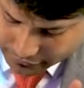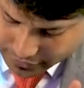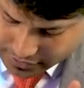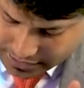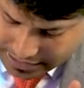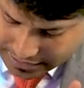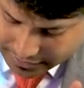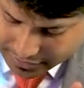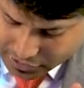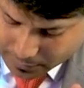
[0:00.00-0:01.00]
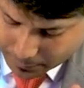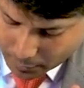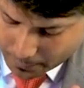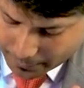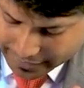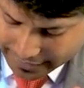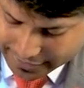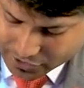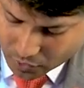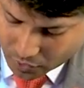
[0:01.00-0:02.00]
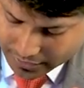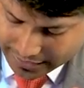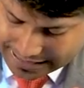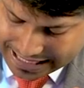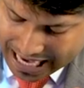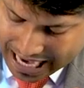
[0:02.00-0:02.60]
of this, this property is called as